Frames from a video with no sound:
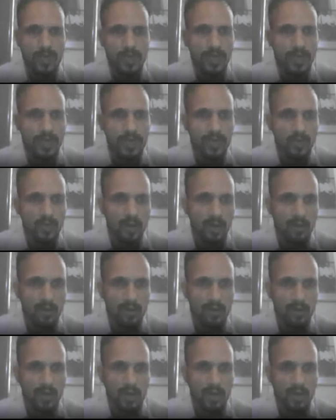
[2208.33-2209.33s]
And you
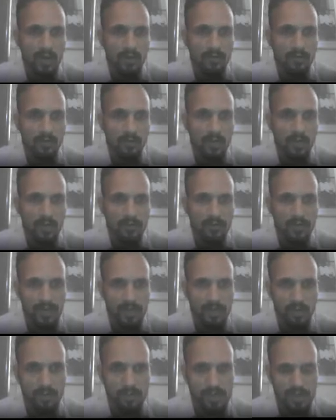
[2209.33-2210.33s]
have four
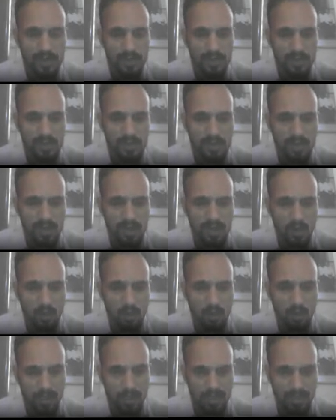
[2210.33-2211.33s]
different options.
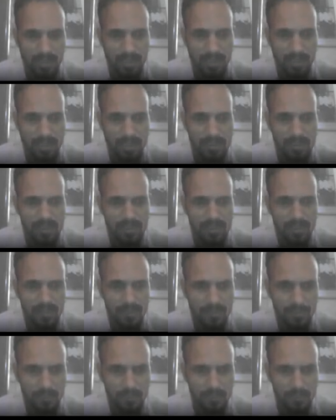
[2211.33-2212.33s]
One is
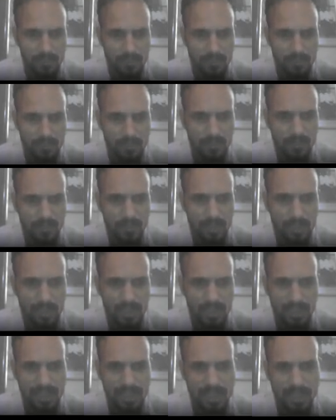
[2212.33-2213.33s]

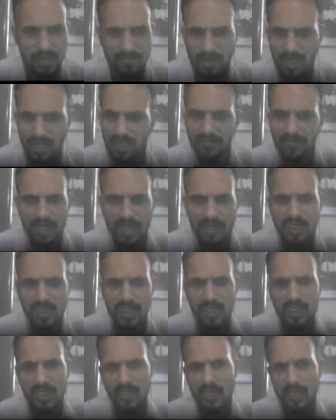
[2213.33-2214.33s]
the heat, where
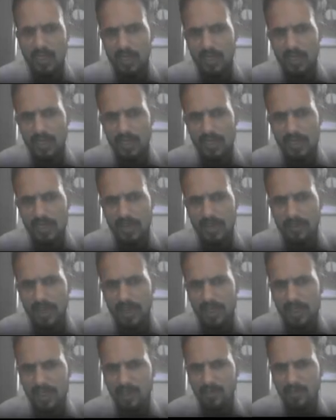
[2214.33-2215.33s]
the
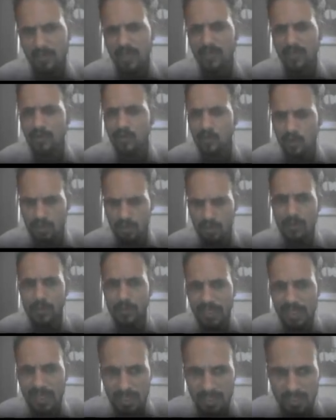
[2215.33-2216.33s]
symbols have their usual
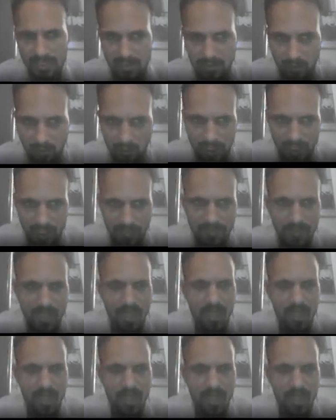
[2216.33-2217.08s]
meanings. Okay,